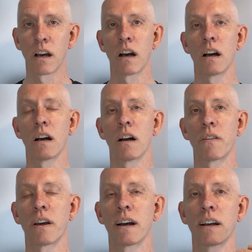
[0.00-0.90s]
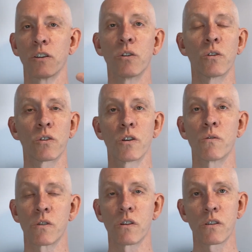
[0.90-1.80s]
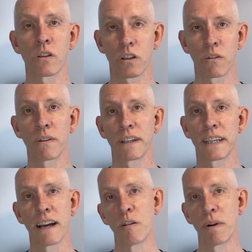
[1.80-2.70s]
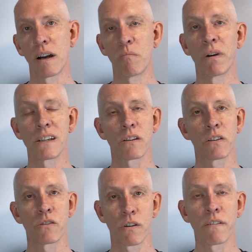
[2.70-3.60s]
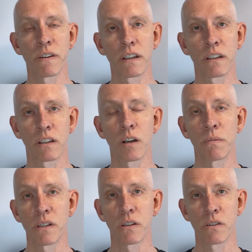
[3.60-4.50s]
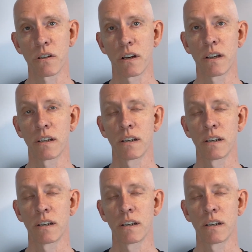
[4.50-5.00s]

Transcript: that your users currently care about based on the traffic coming to your site.